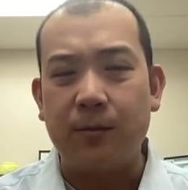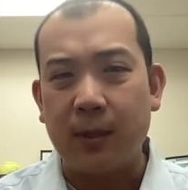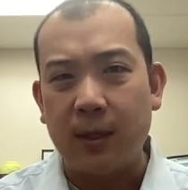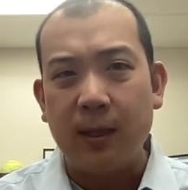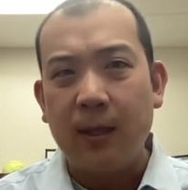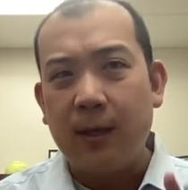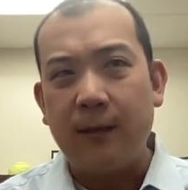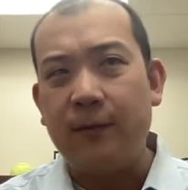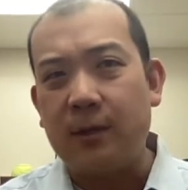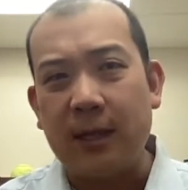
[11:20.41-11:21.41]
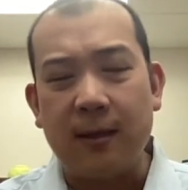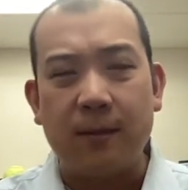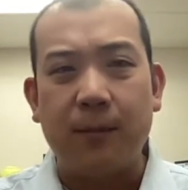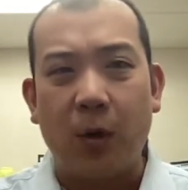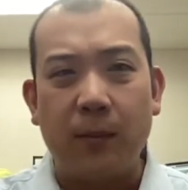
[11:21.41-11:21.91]
But if you take
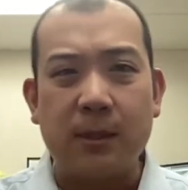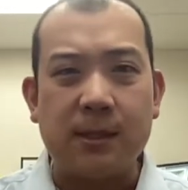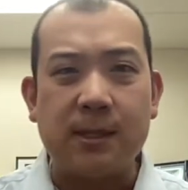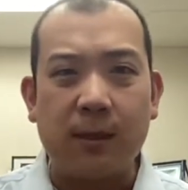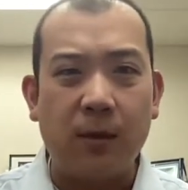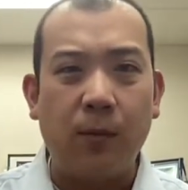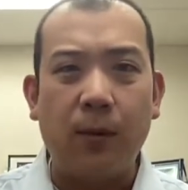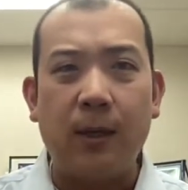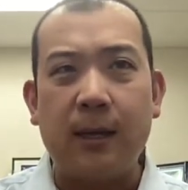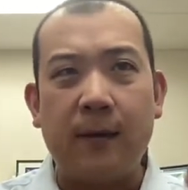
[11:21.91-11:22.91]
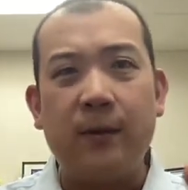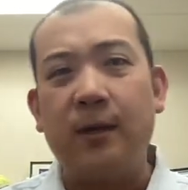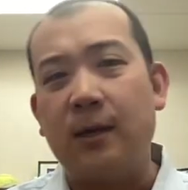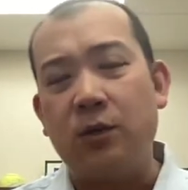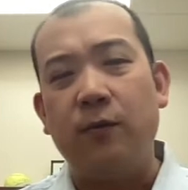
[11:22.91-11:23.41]
the moment to say, you know what,
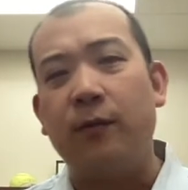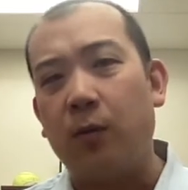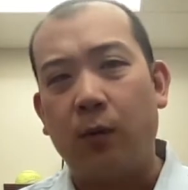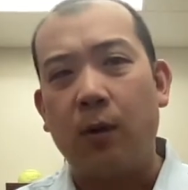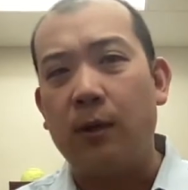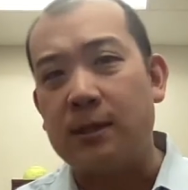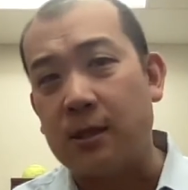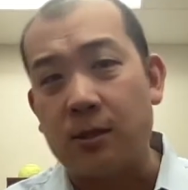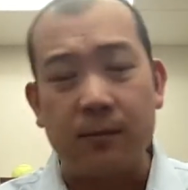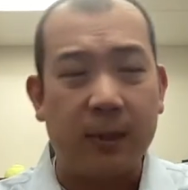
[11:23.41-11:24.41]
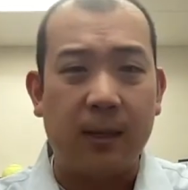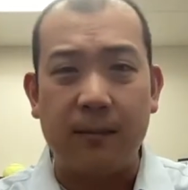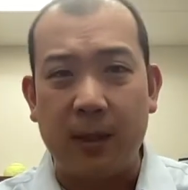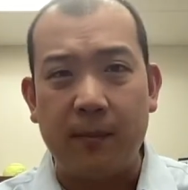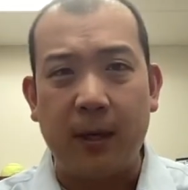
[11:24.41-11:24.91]
everything I do for the world is also making
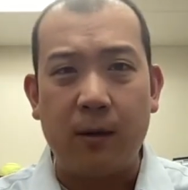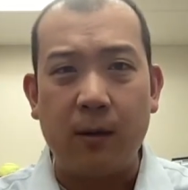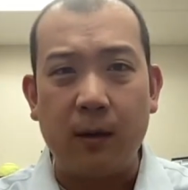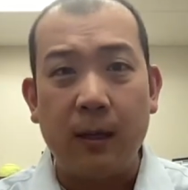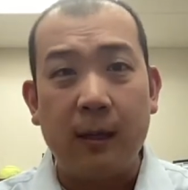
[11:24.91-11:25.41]
me better,